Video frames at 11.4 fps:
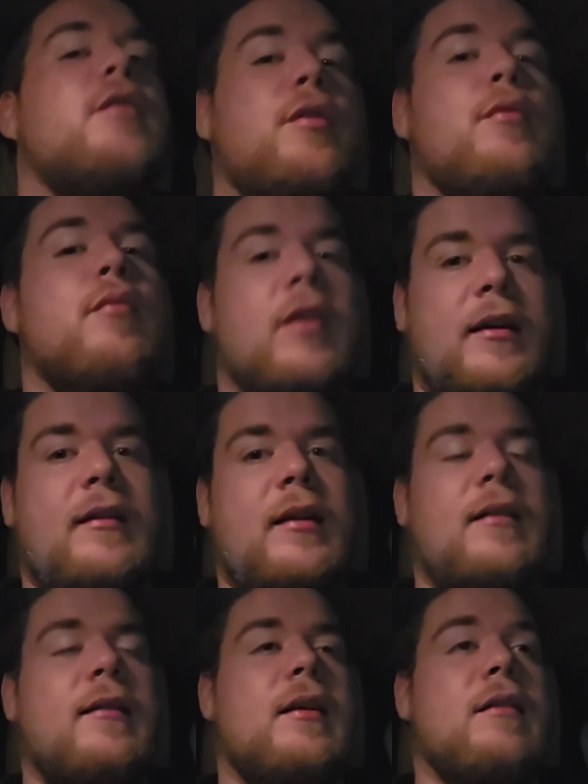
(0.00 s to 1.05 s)
to
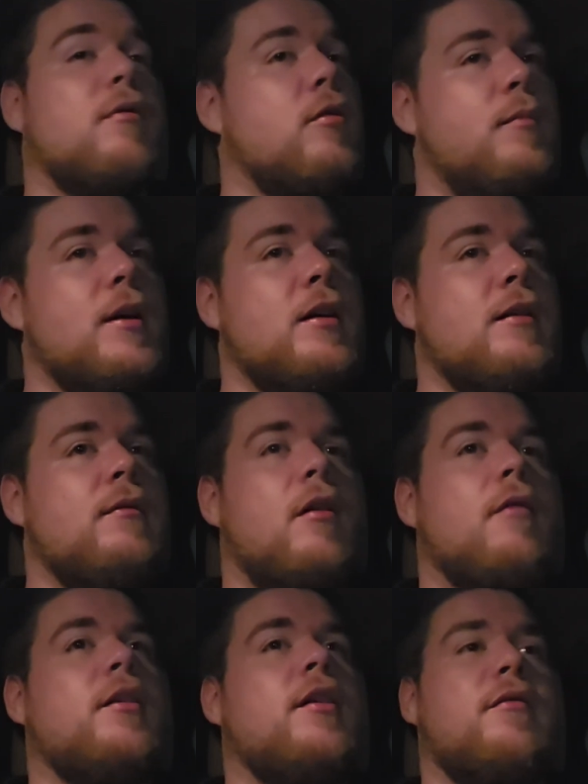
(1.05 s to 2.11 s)
160 will be
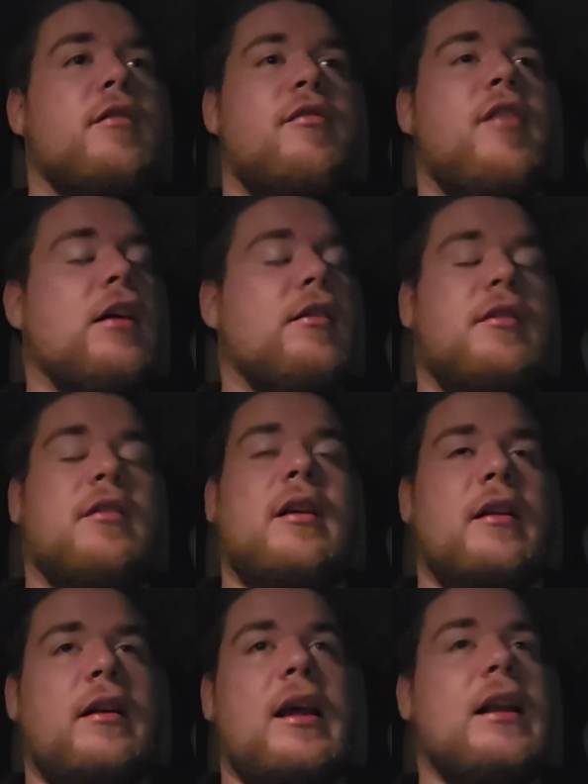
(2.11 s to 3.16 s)
relatively faster than